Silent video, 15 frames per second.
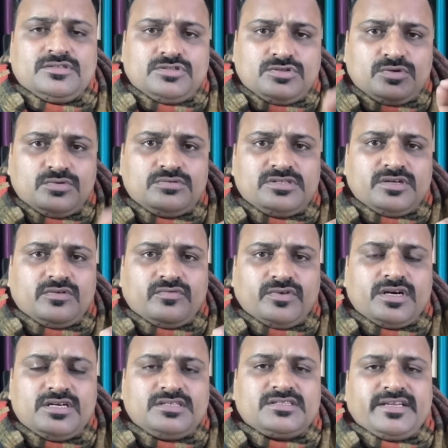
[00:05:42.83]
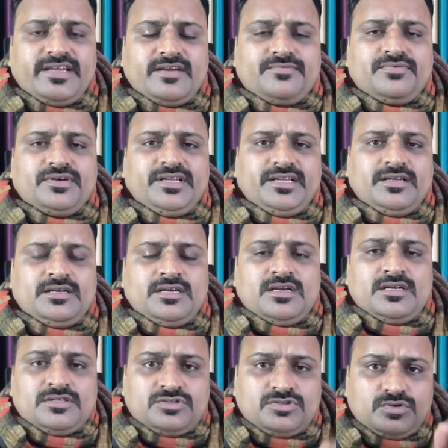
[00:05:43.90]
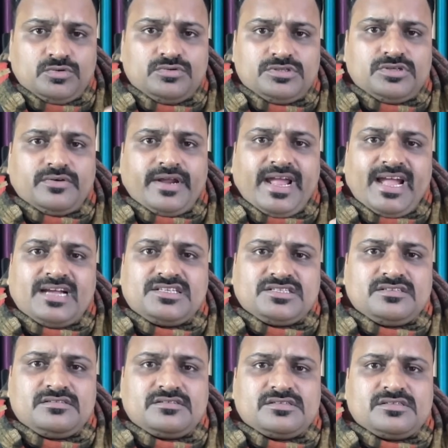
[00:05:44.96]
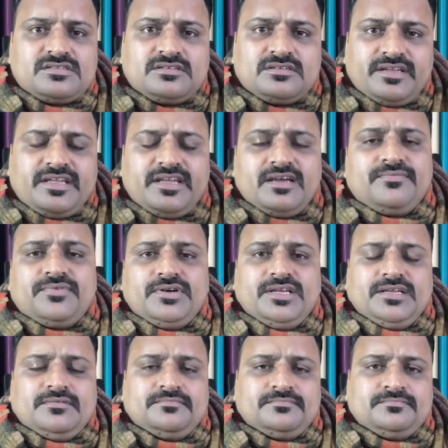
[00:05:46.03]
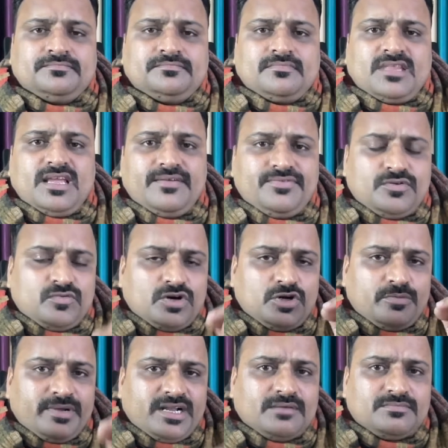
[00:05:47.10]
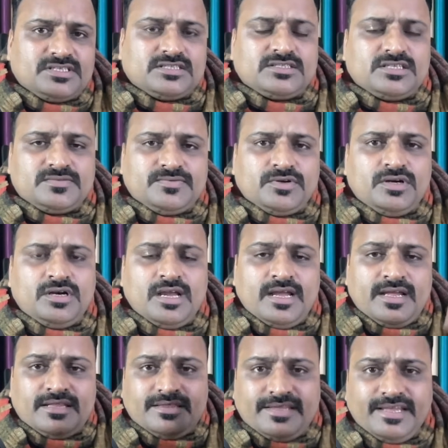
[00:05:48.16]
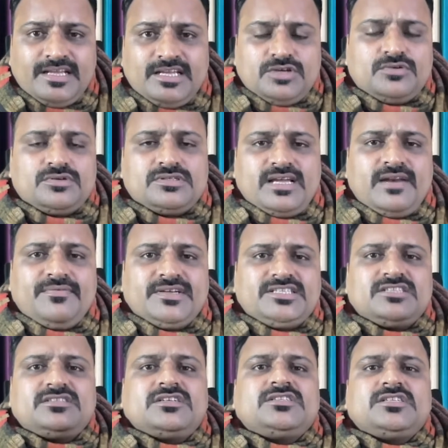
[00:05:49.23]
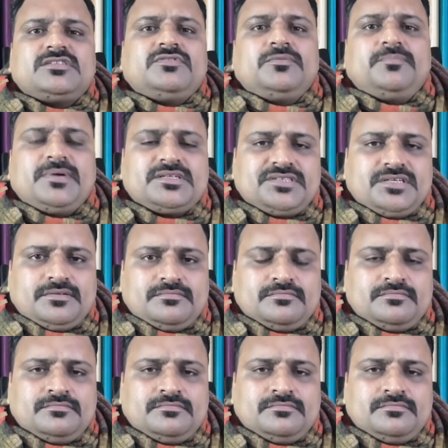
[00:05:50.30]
Choose your words carefully. Choose your actions carefully. If you want to become successful, think yourself as a successful person.